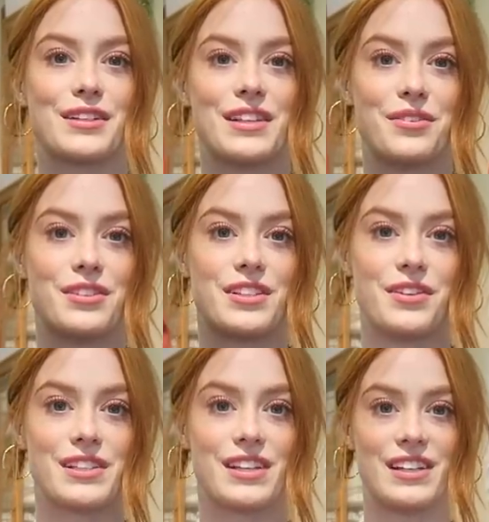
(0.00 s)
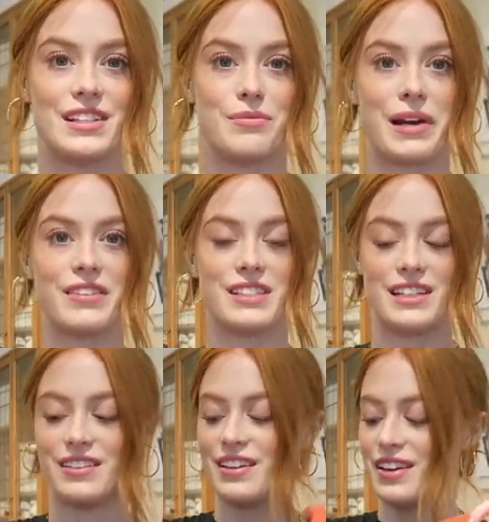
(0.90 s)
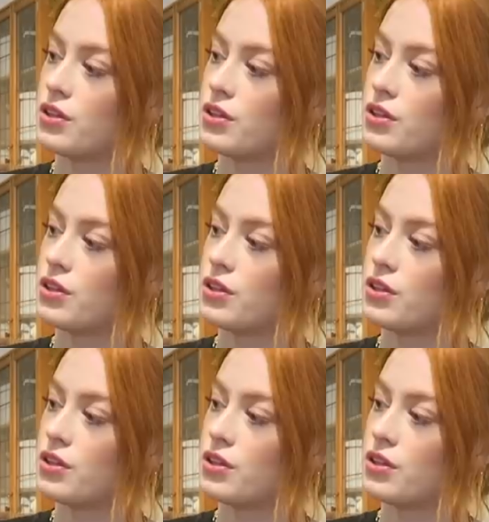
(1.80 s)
because I was so excited about it.